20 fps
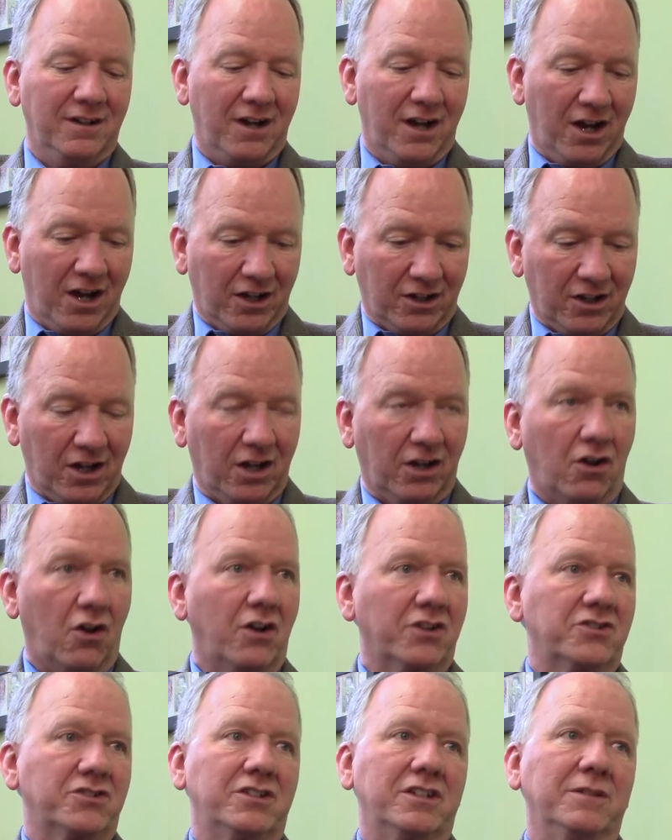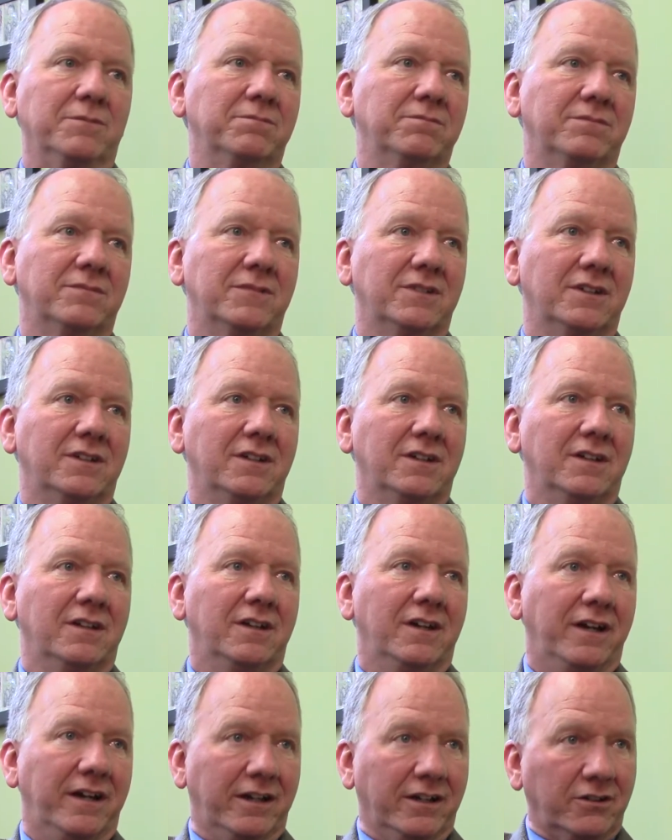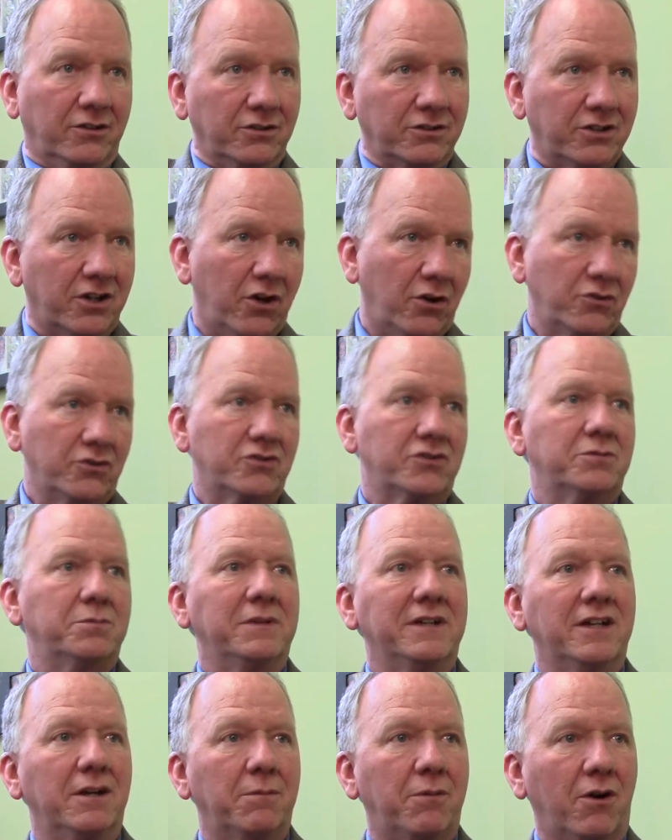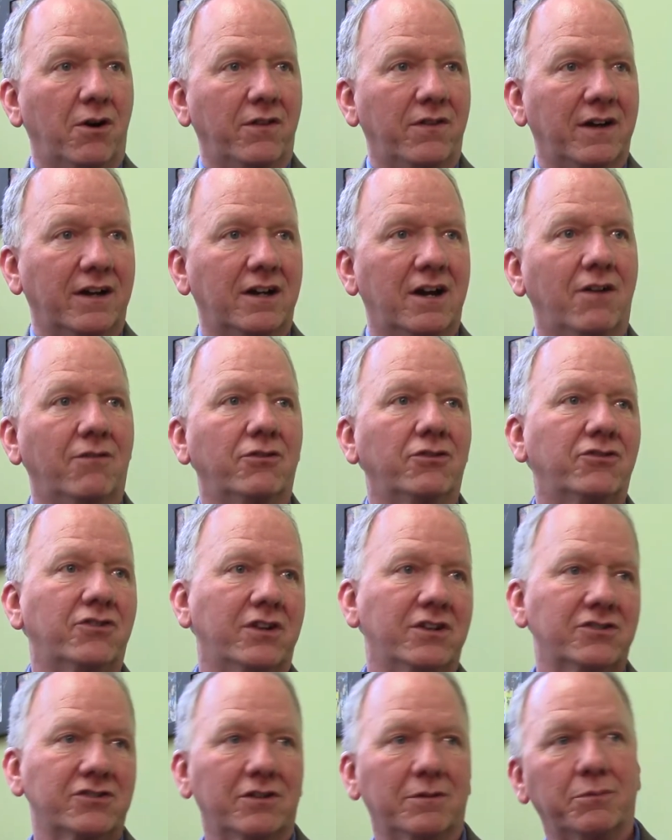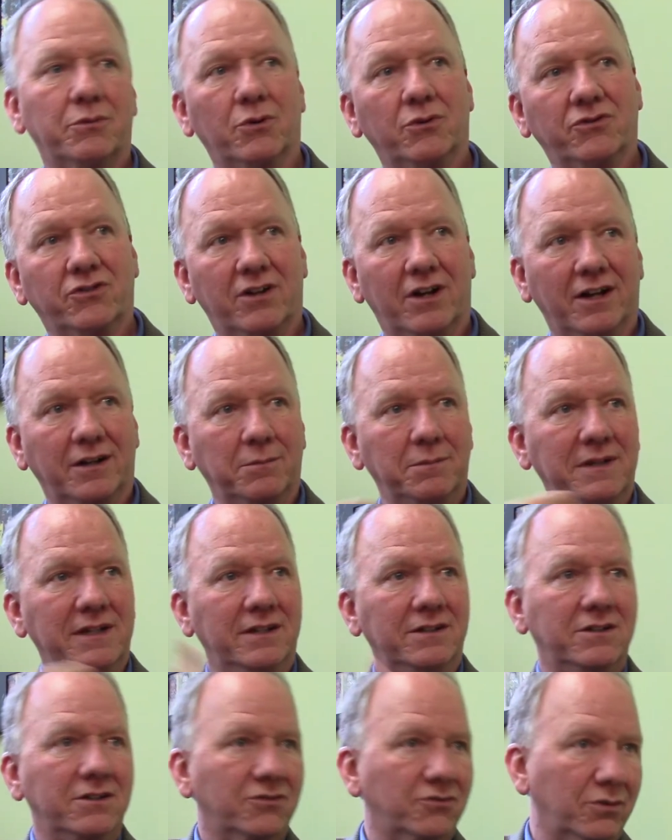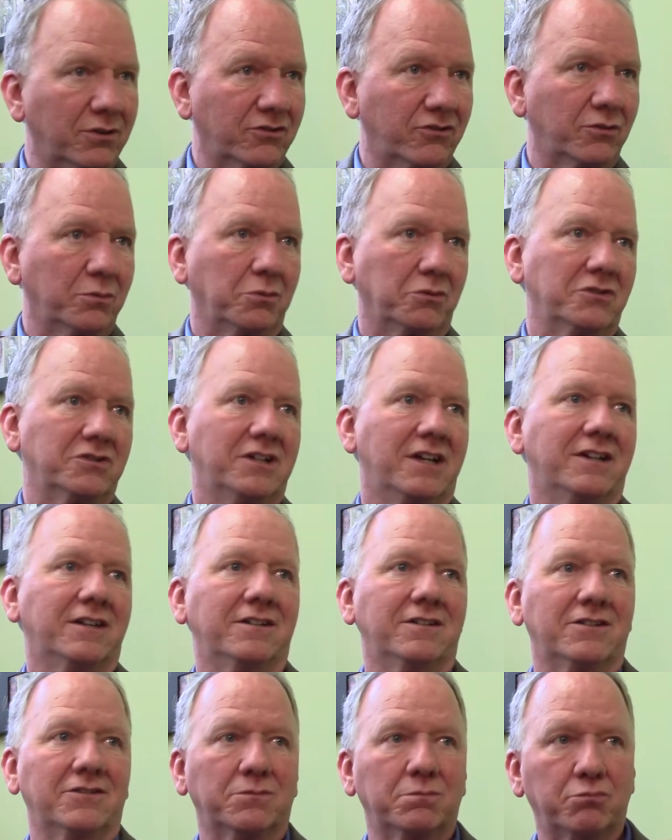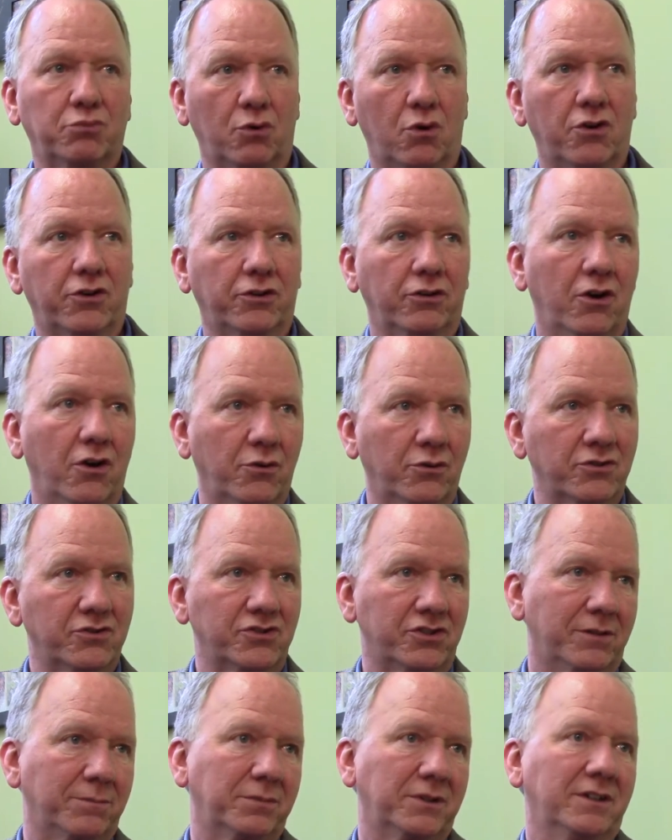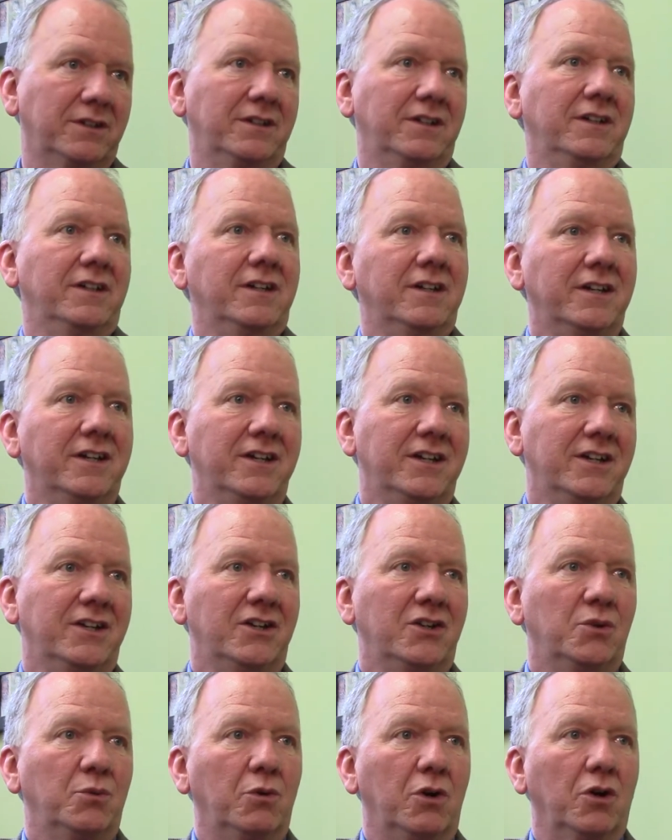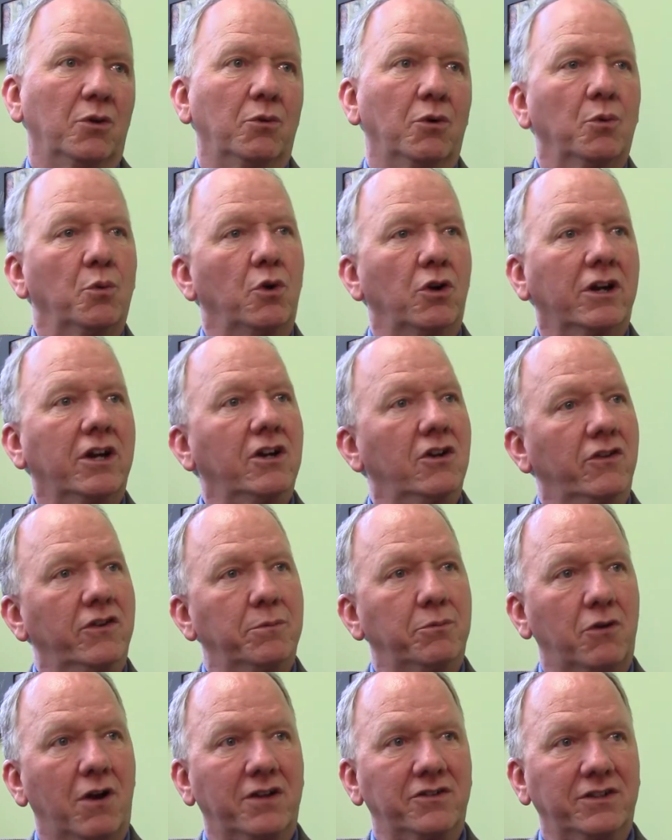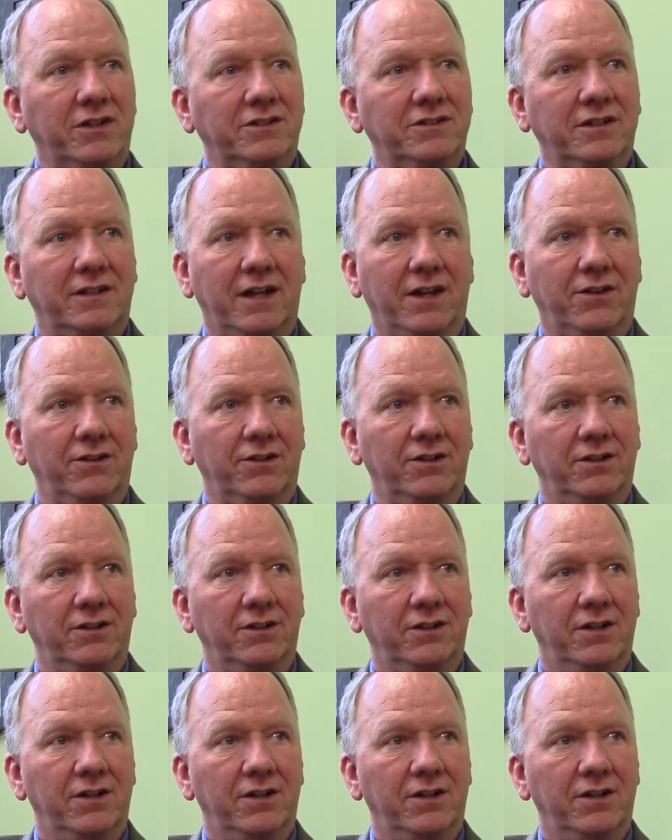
a launch team. And a good coach being a part of that conversation, a person like me, a district superintendent, is broader ownership, where we're working on the project together.